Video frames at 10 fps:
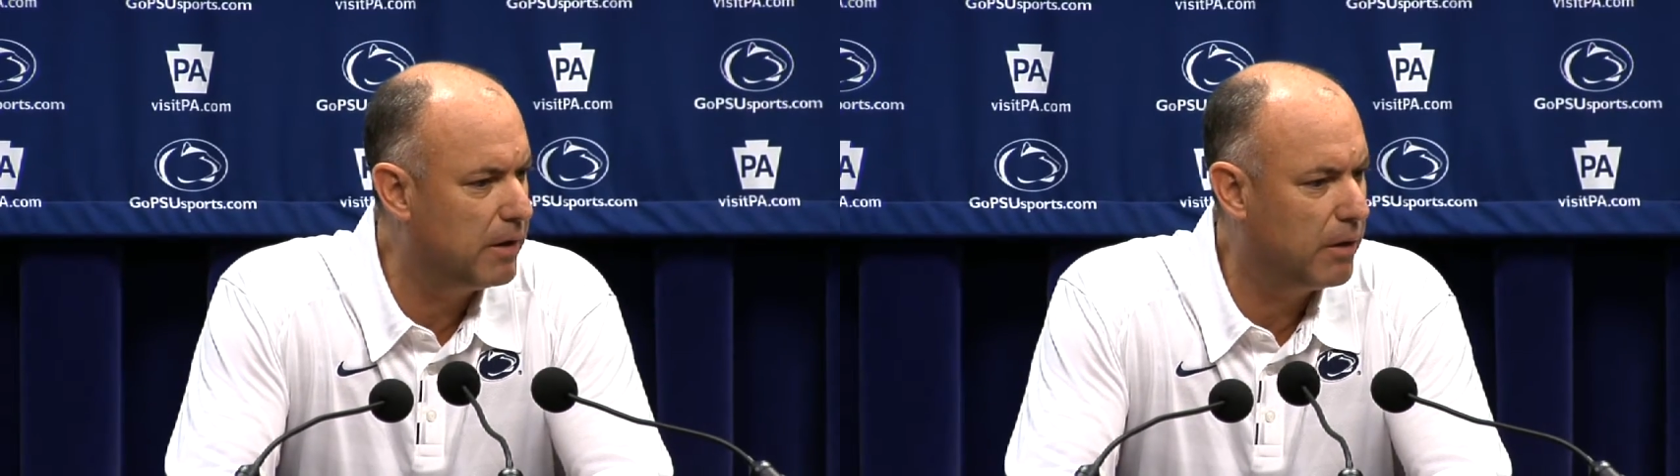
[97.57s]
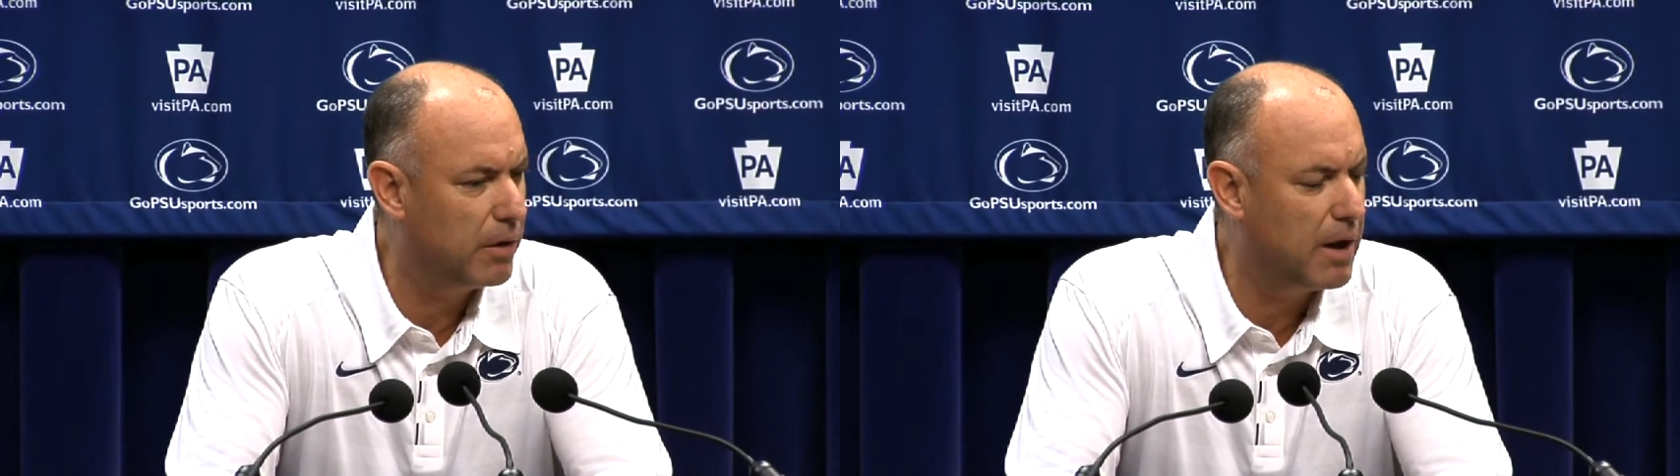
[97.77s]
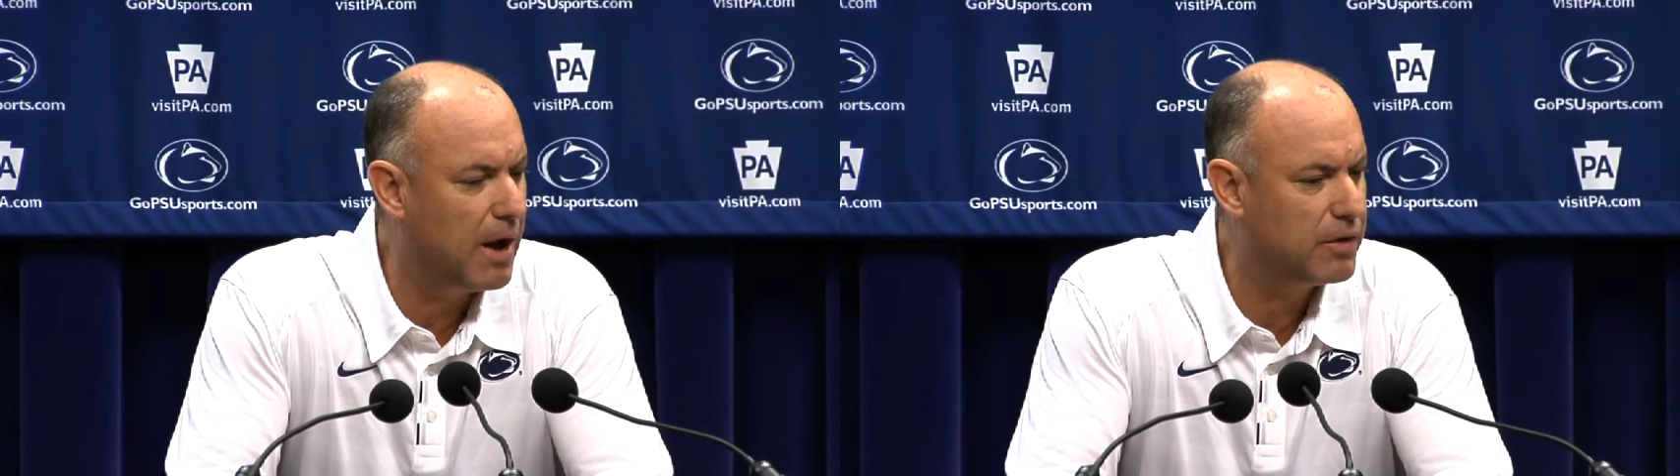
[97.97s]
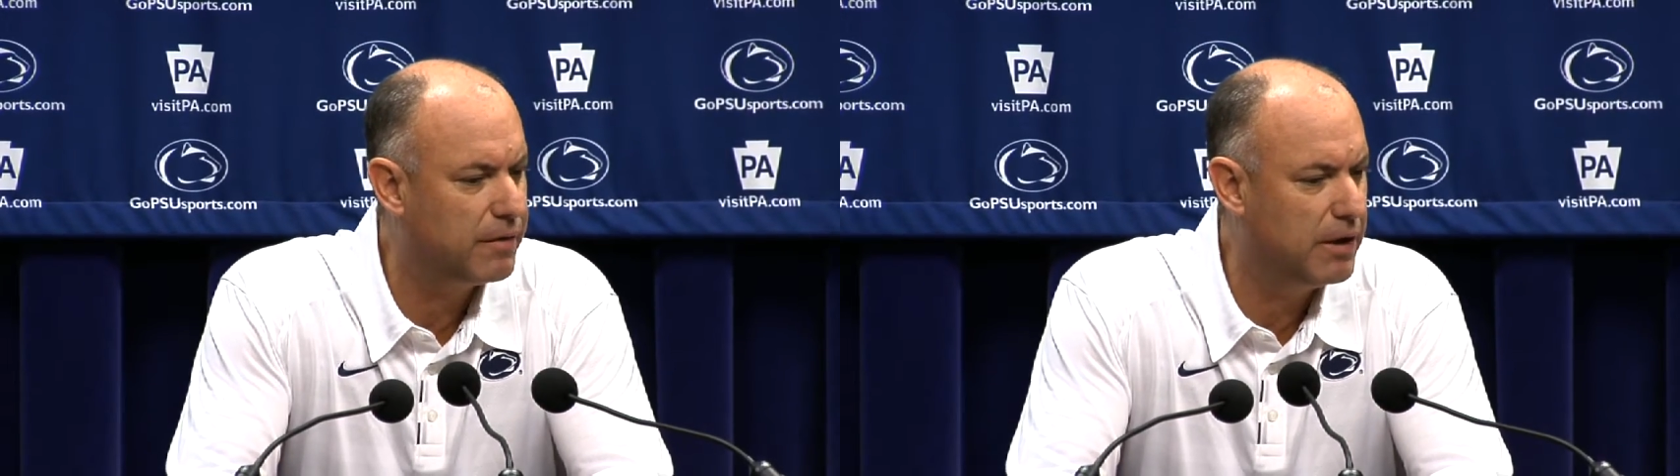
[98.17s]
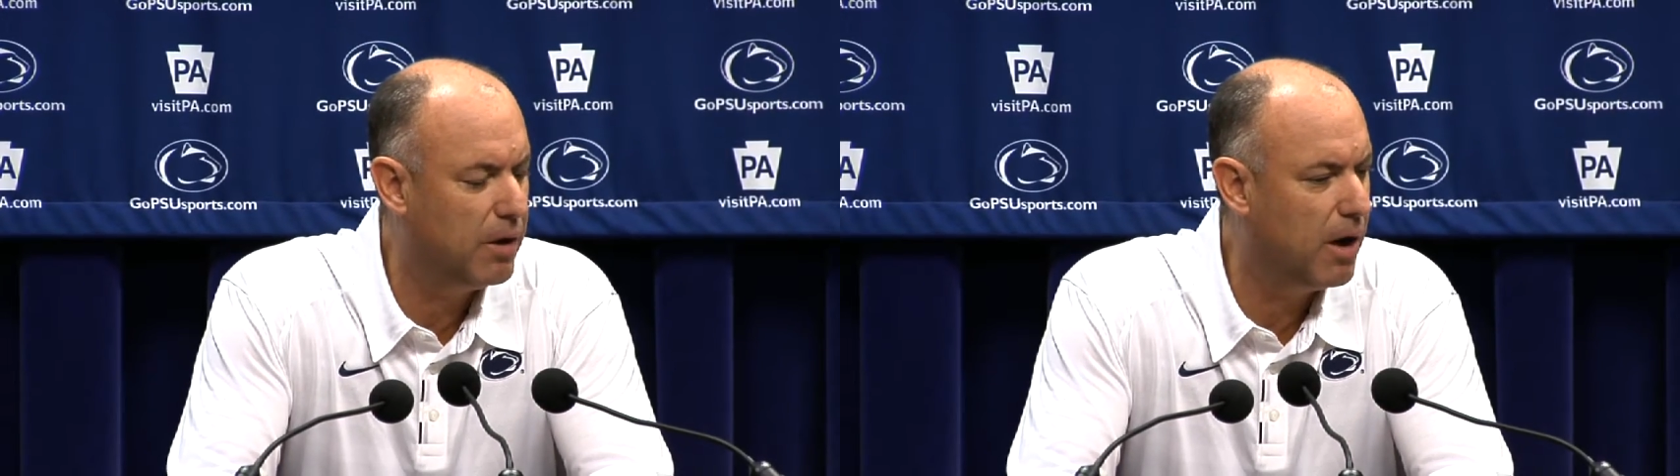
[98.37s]
the other guys
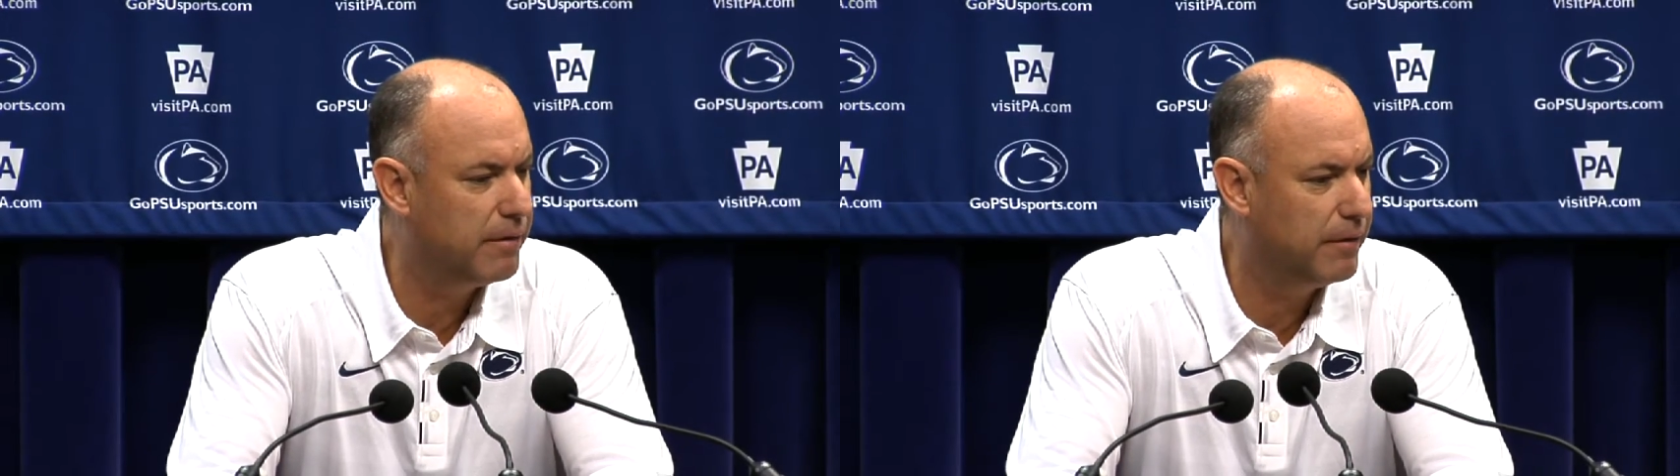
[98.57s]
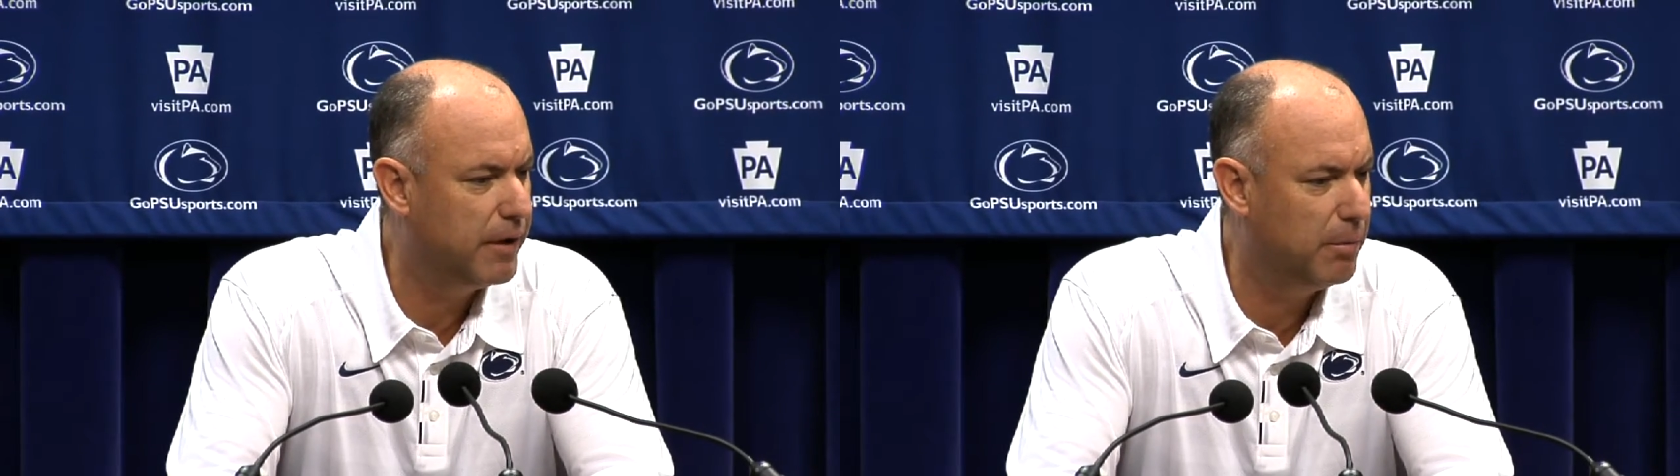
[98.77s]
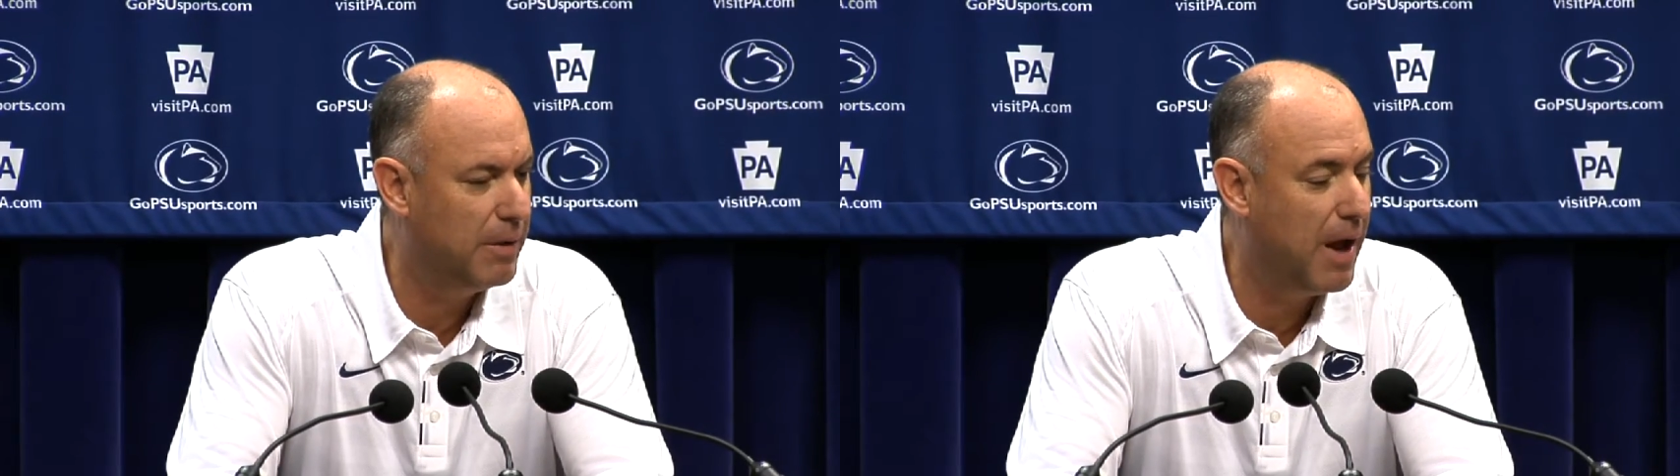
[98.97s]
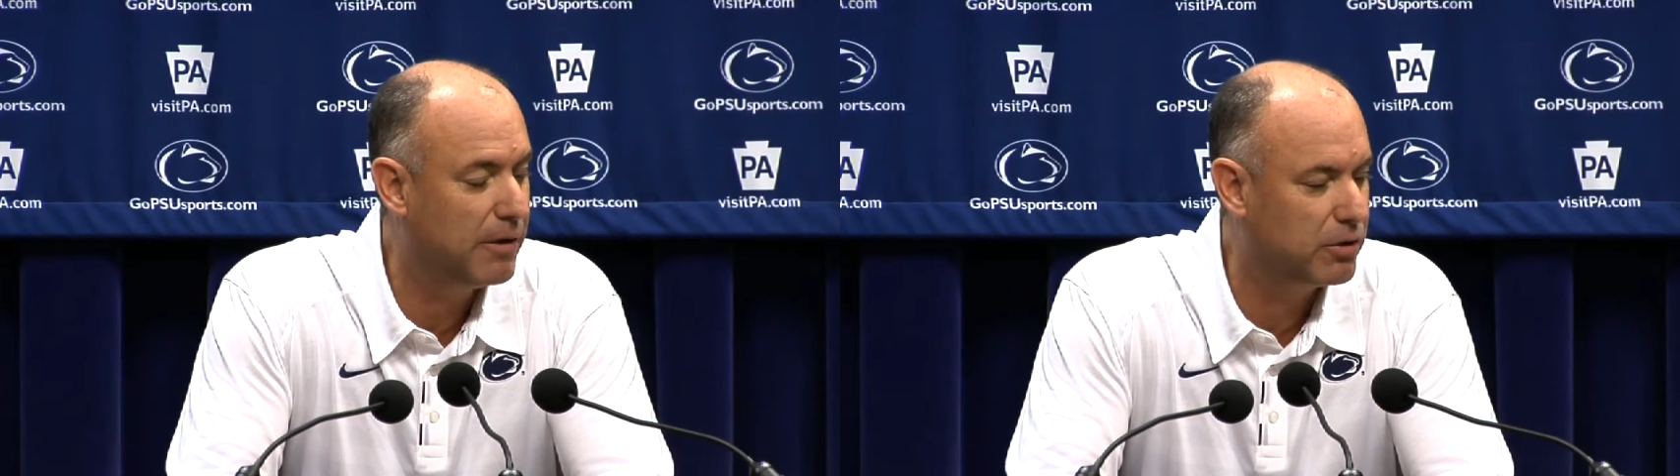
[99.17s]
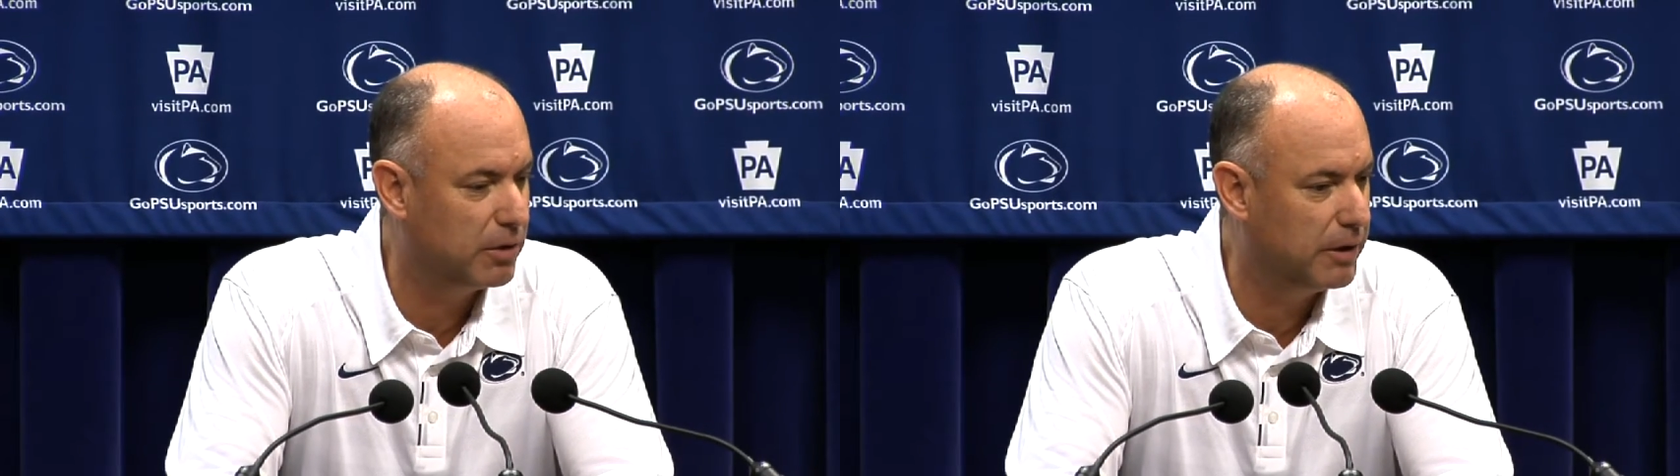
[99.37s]
feed off of him
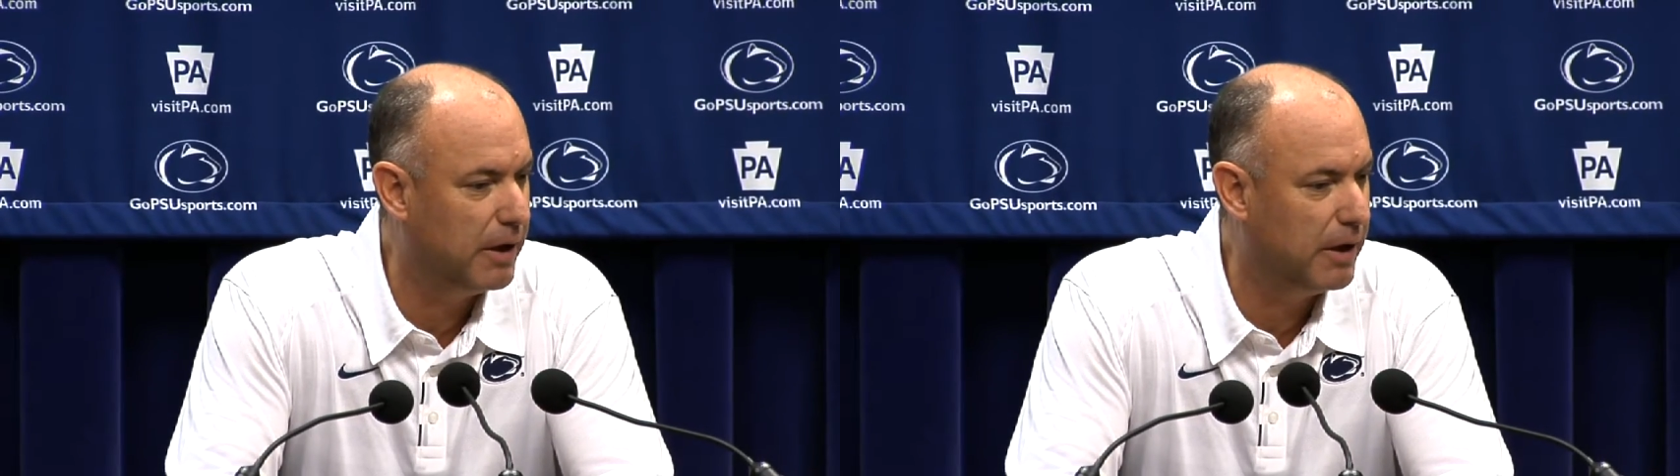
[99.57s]
naturally.